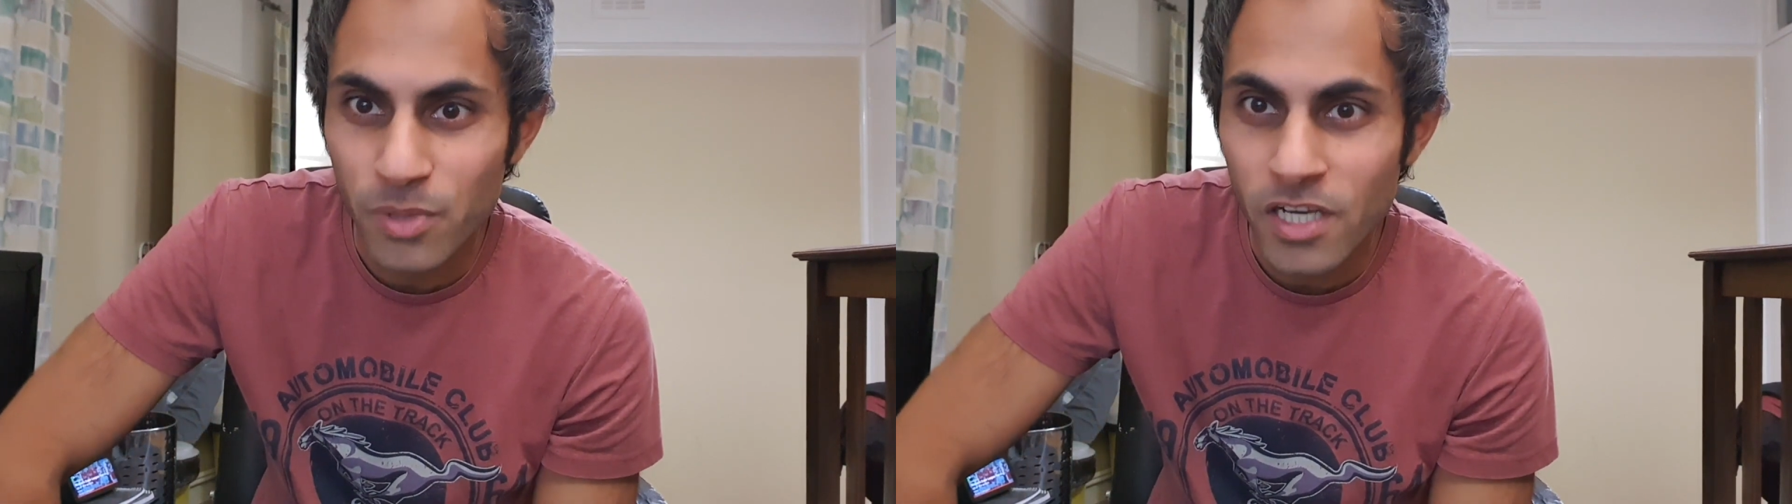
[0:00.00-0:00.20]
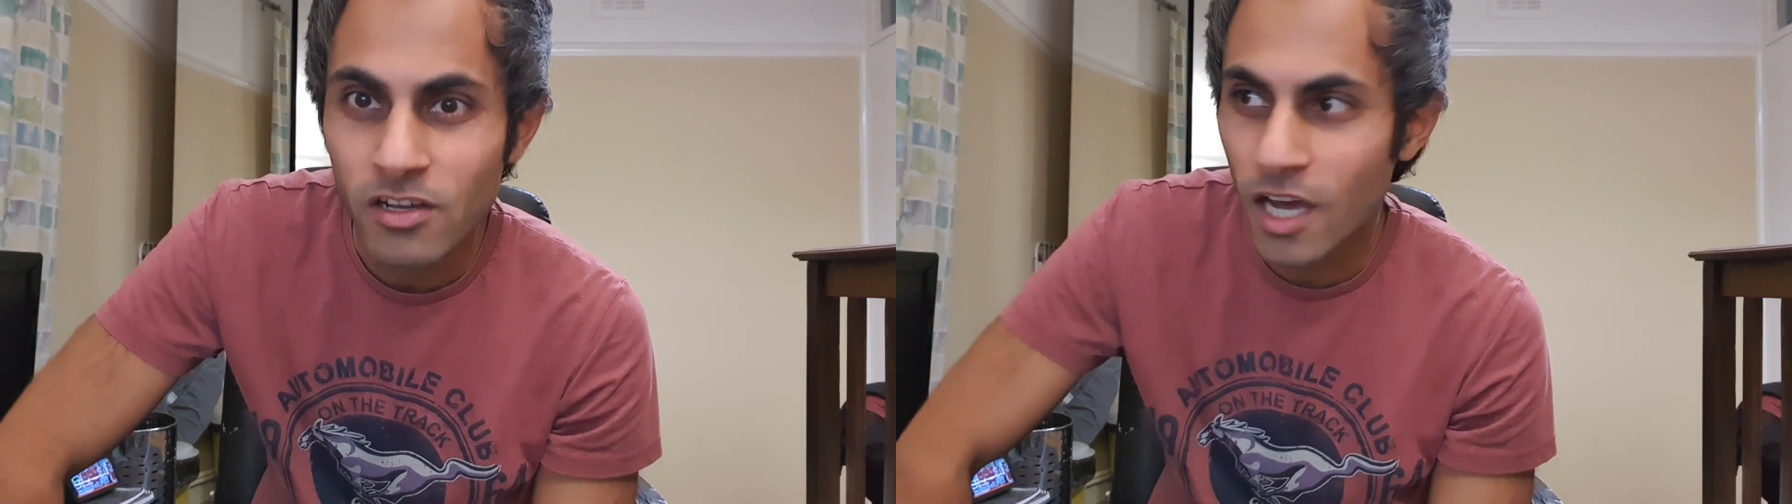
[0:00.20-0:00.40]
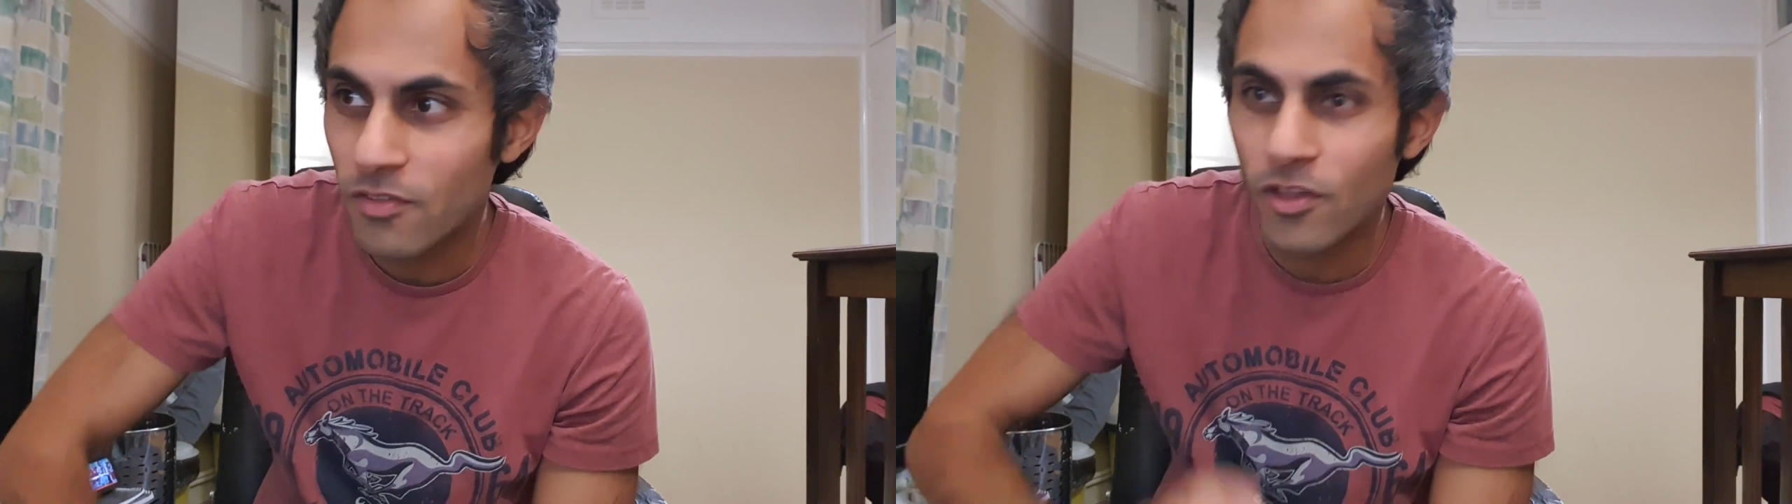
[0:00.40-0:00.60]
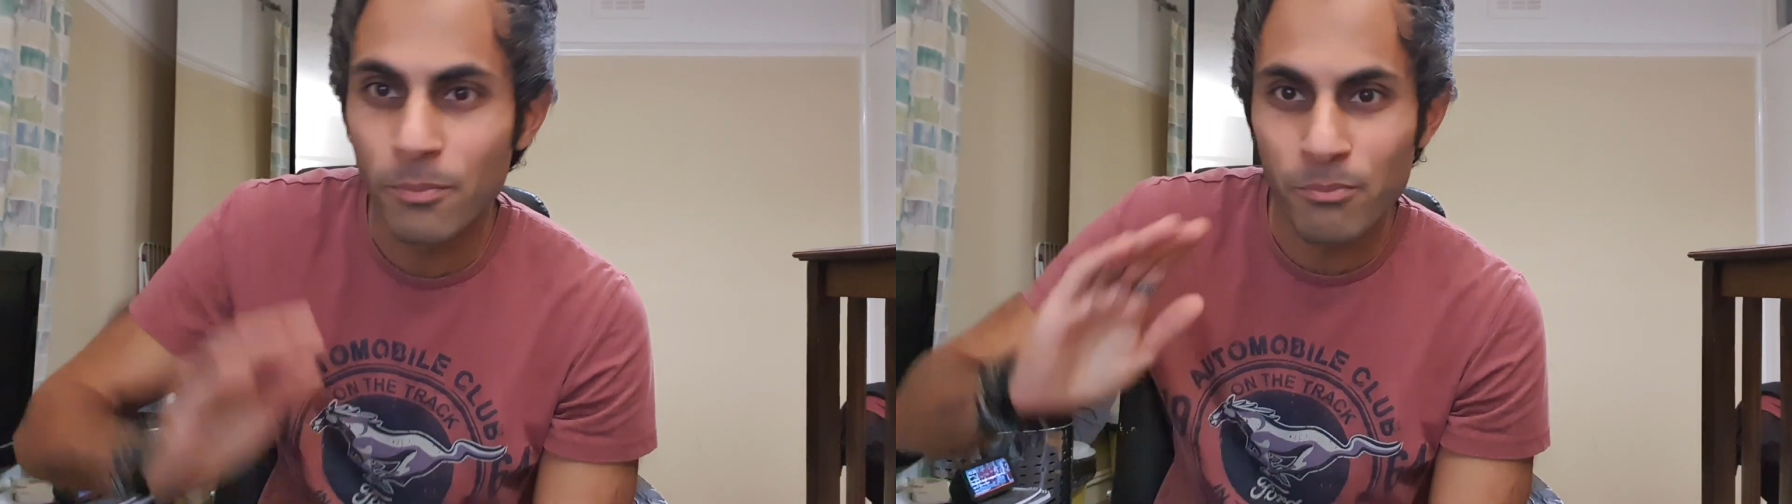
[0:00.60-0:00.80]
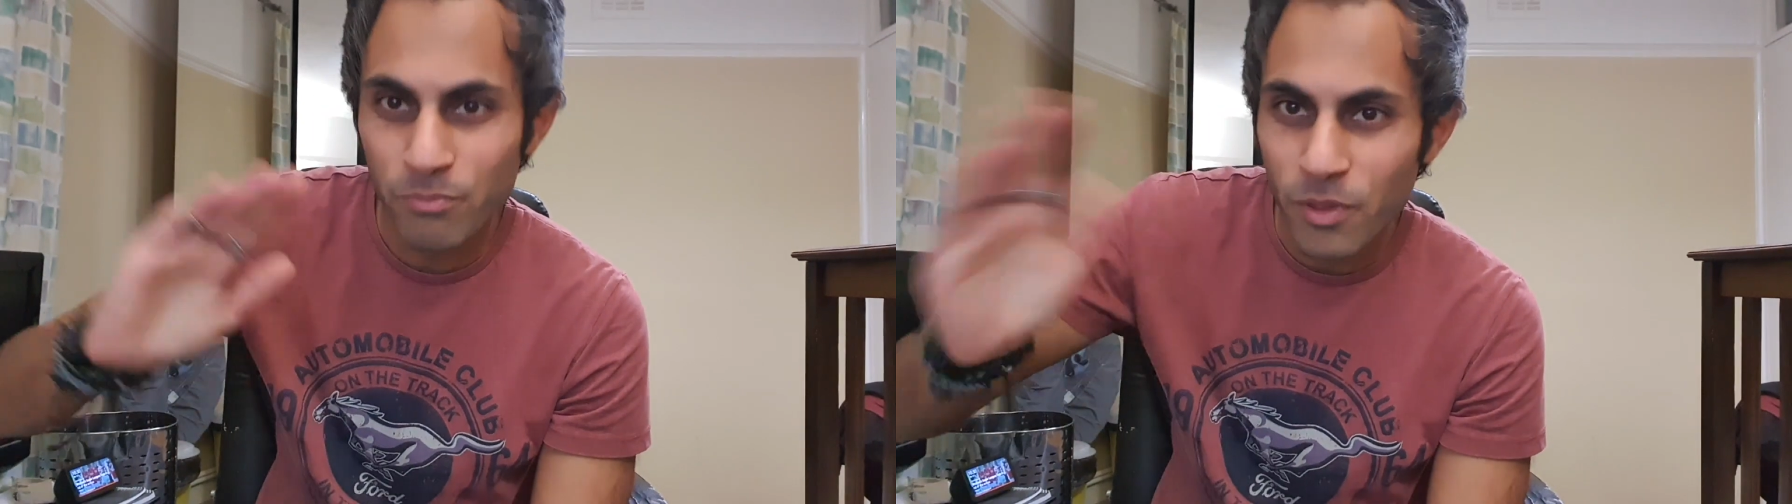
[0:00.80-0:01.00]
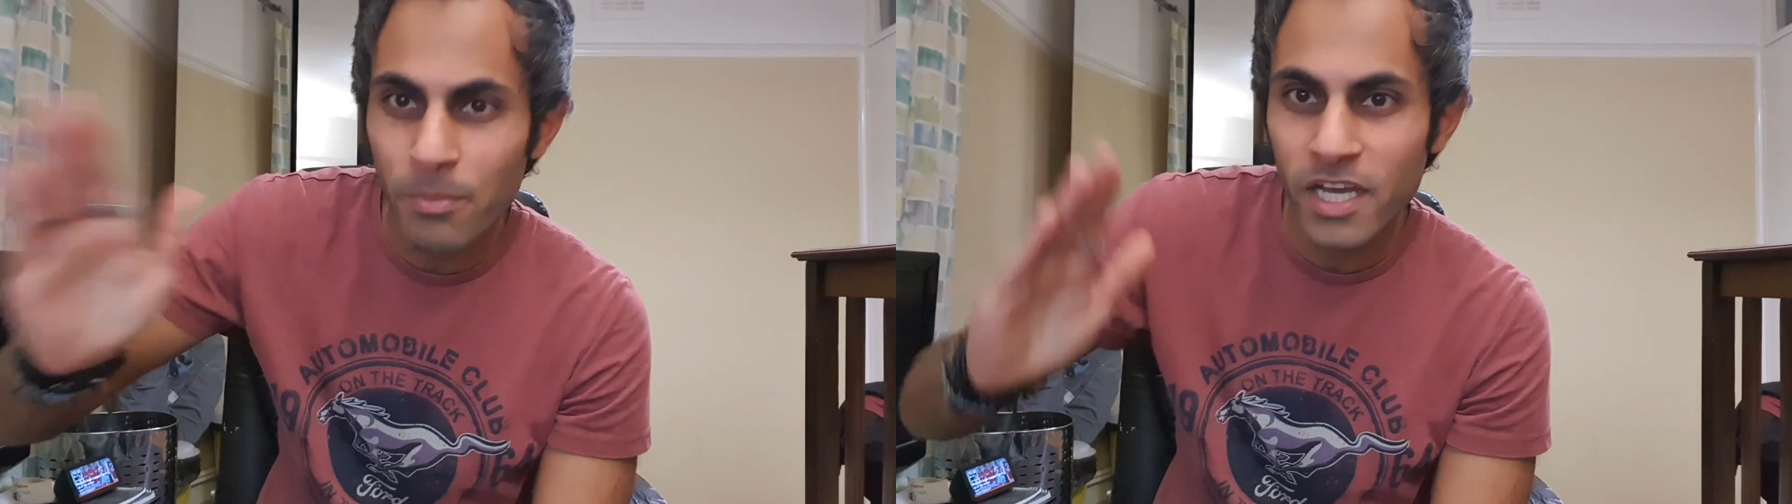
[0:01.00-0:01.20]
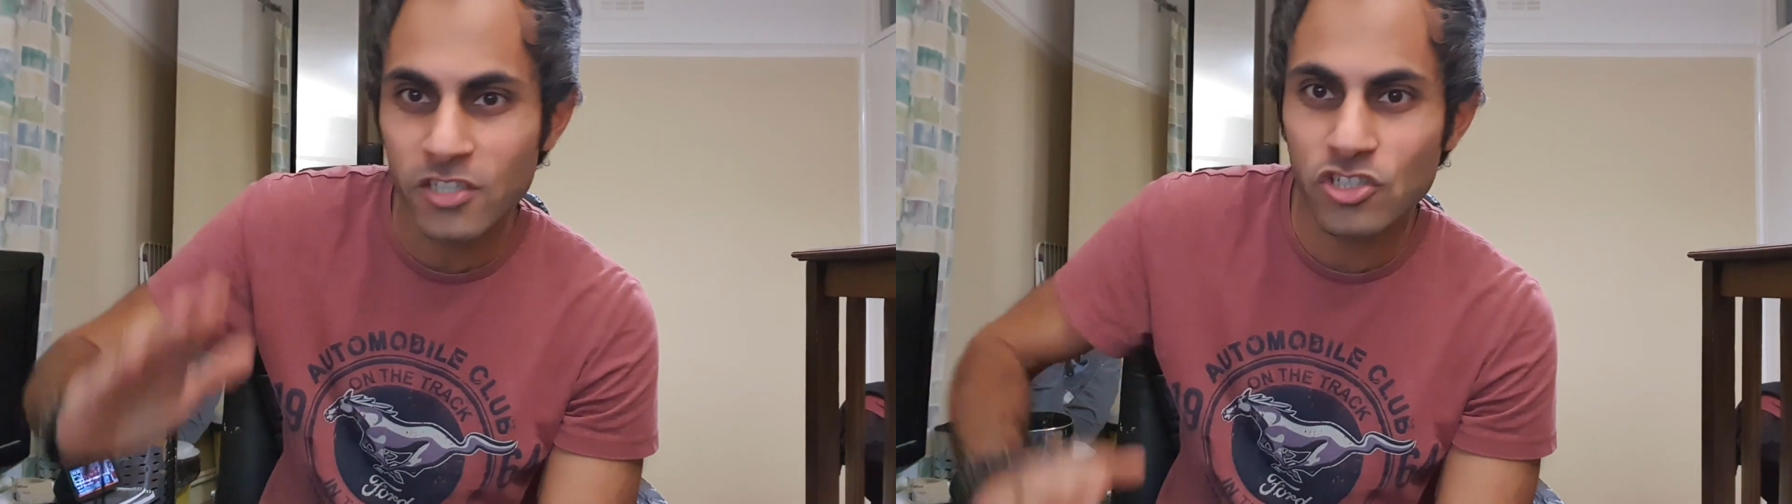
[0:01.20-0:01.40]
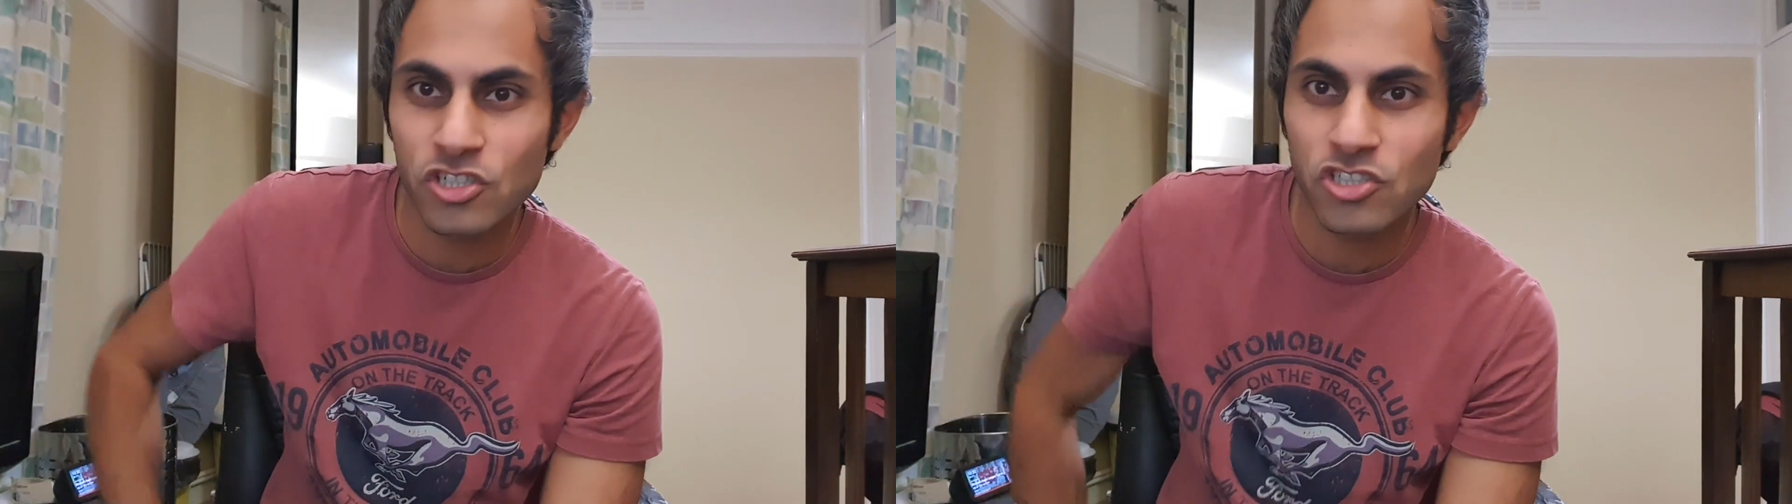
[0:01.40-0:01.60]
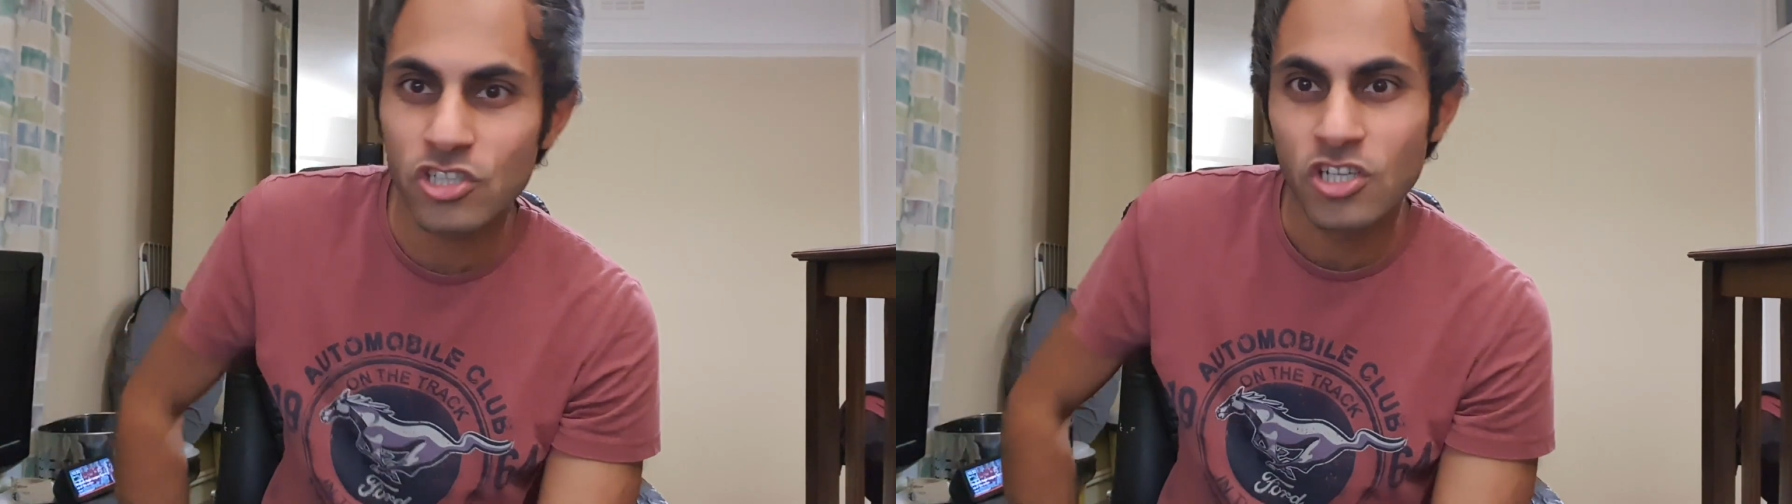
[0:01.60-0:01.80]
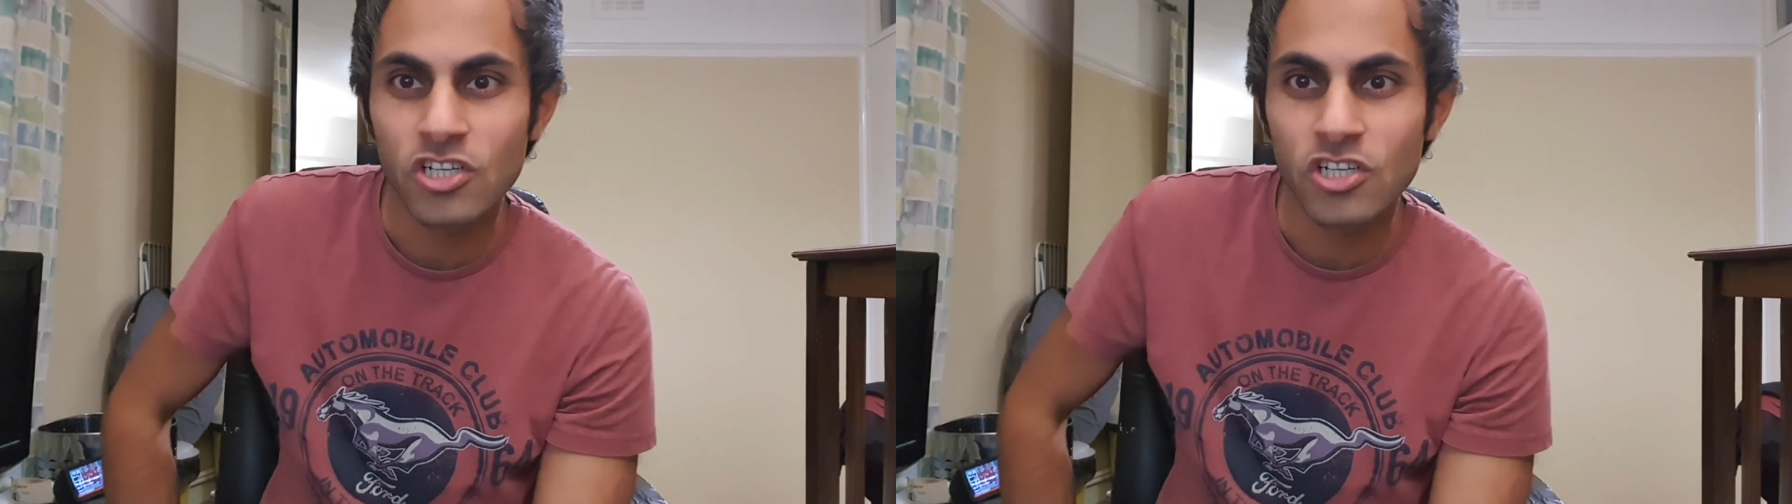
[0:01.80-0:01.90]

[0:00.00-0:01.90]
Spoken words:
like the pictures